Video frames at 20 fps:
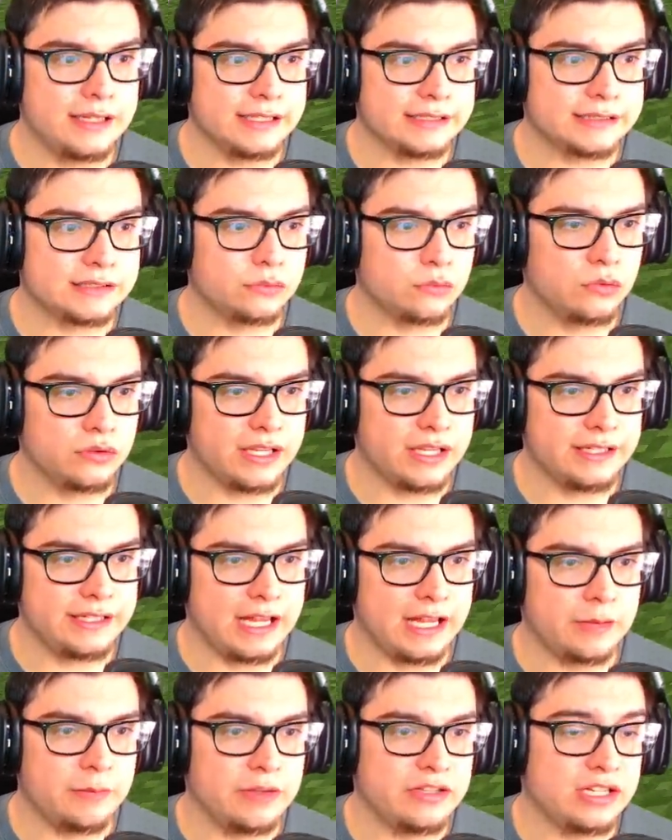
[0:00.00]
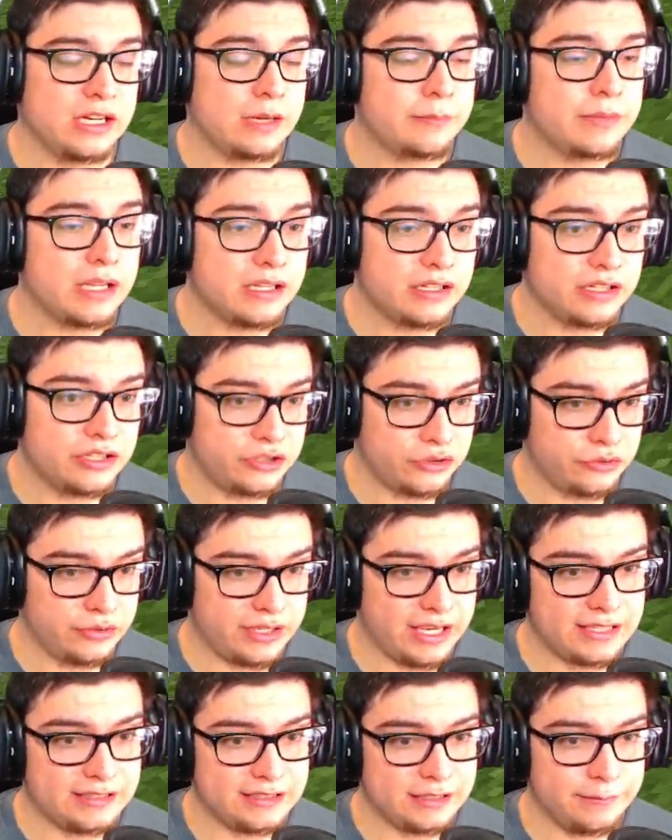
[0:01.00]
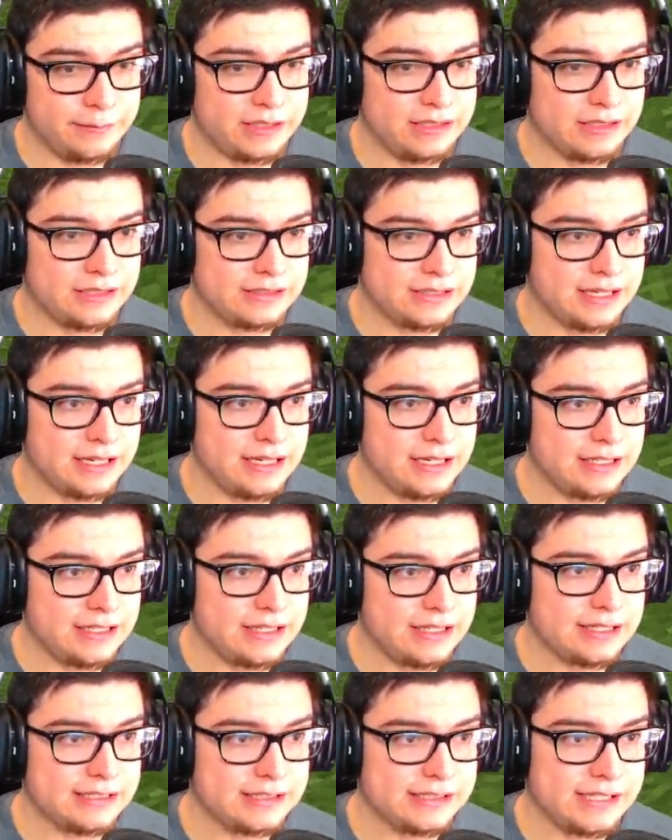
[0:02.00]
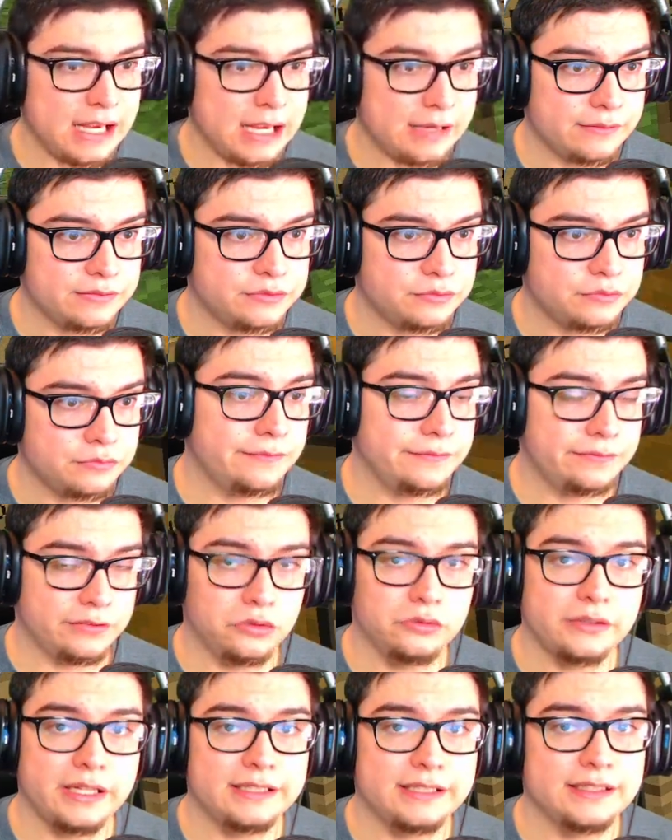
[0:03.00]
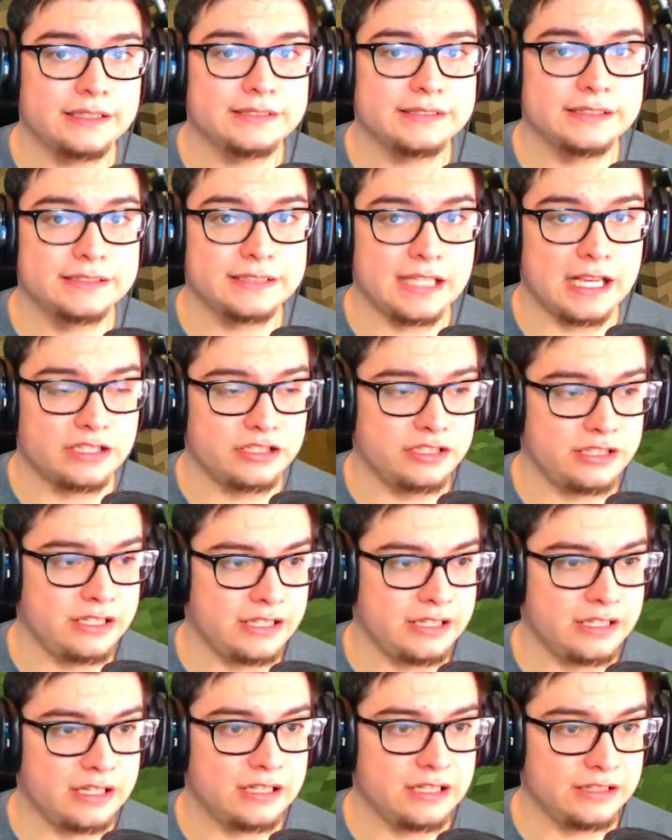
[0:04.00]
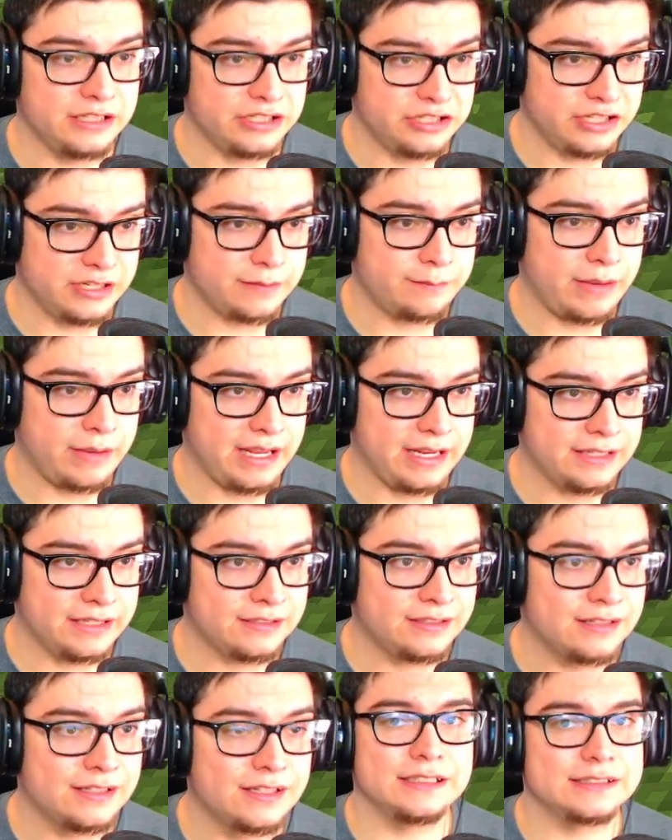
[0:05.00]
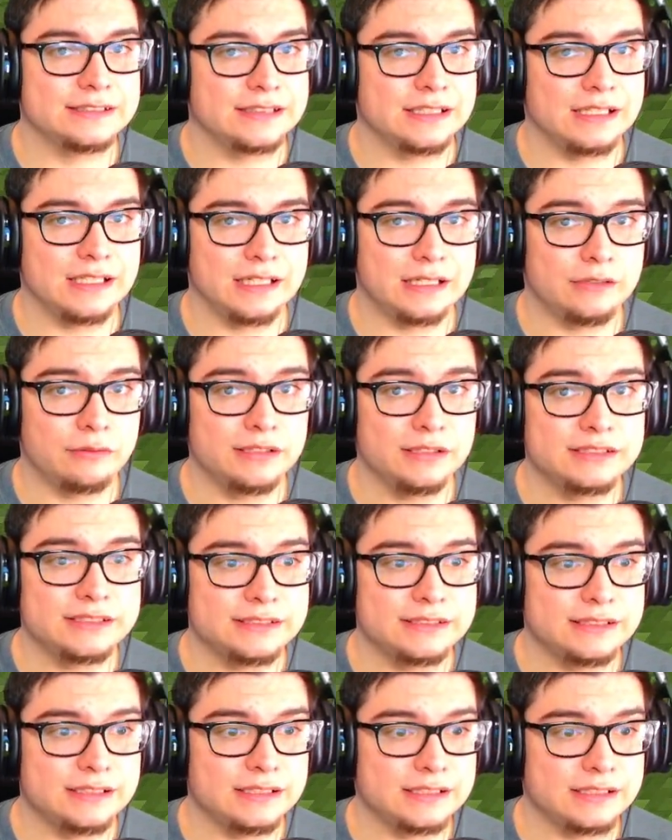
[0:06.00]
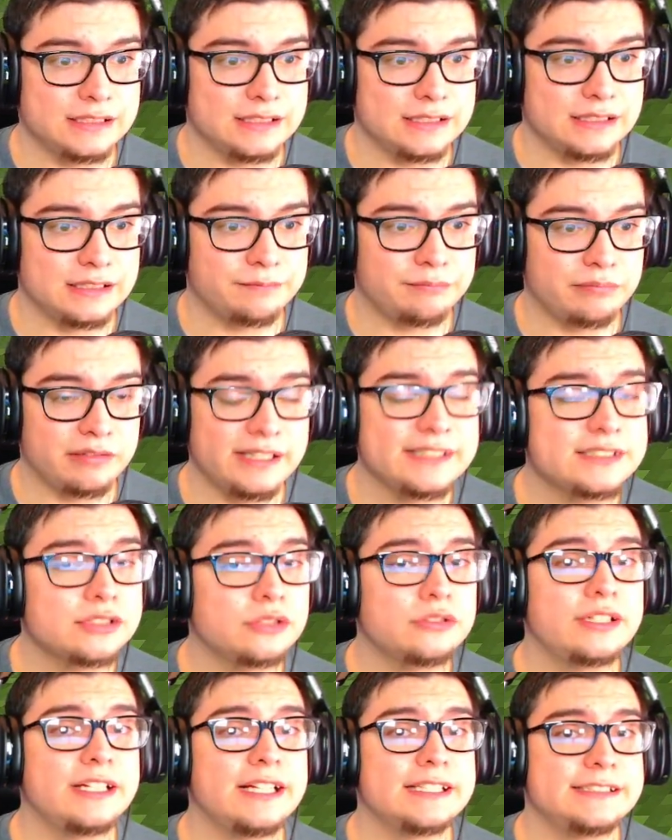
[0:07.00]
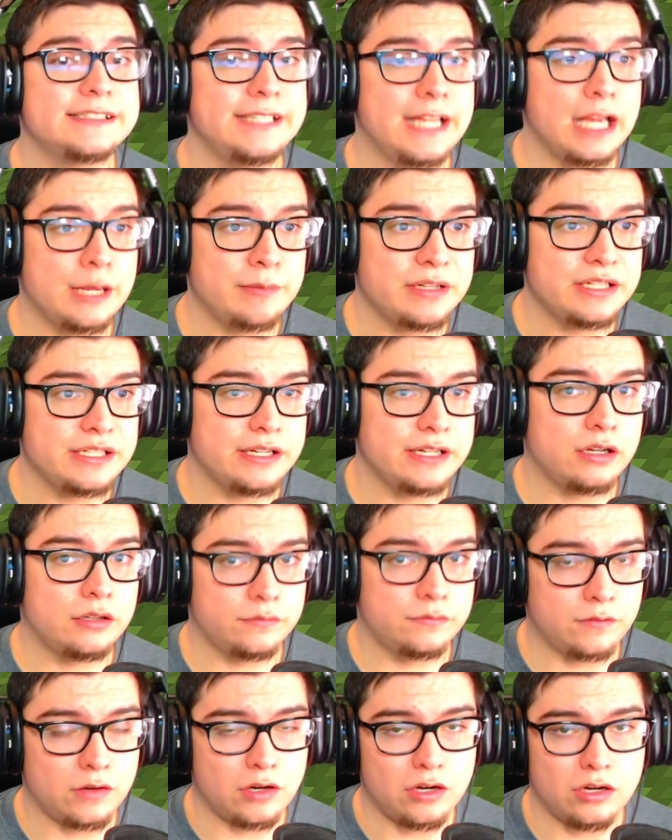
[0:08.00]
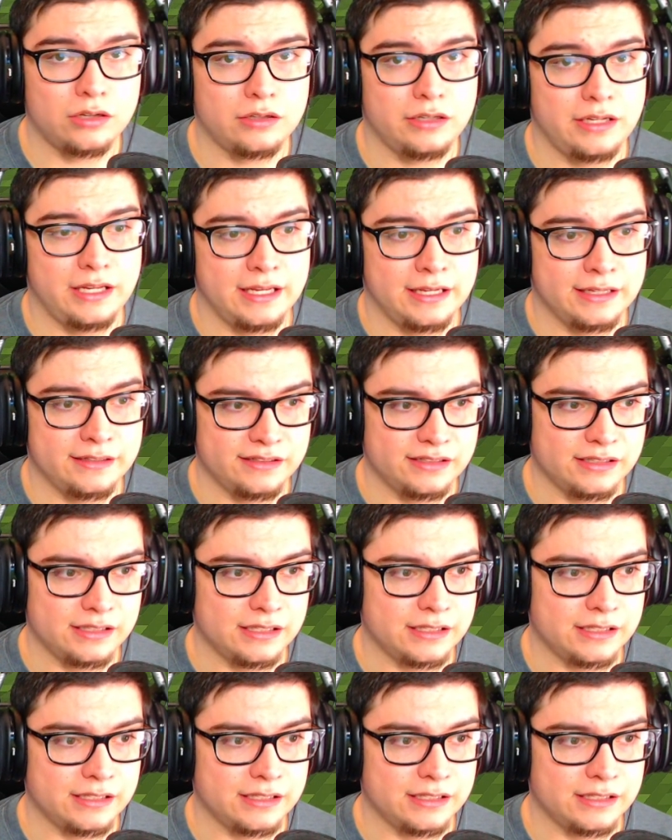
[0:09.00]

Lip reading: this will get damaged. And I'm not going to showcase it because getting these staffs to float like this is actually a legit pain. Because once the placeholder gets damaged, they all fall, and